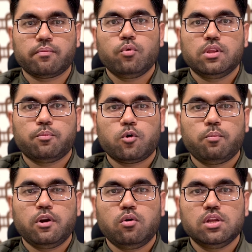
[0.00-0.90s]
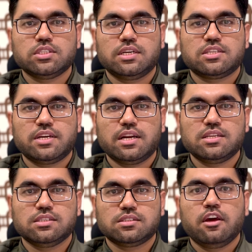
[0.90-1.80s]
With the proper knowledge and
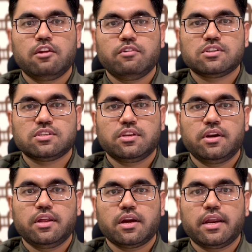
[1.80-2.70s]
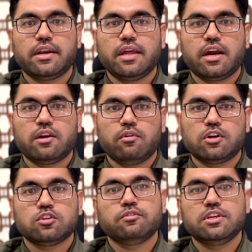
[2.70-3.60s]
strategy, investors in India can take
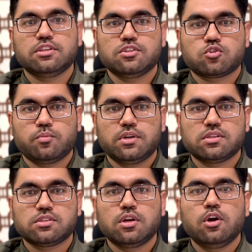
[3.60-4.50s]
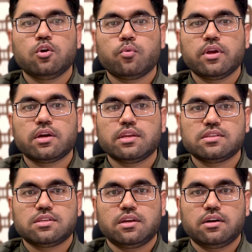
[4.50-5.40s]
advantage of these instruments to increase
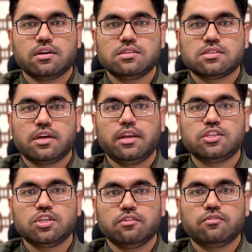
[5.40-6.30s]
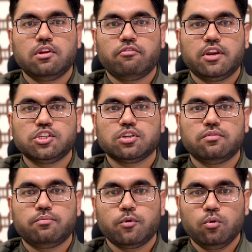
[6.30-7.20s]
their returns and achieve their financial
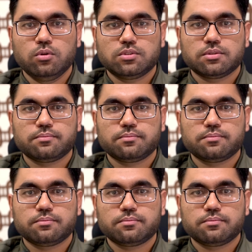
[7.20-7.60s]
goals.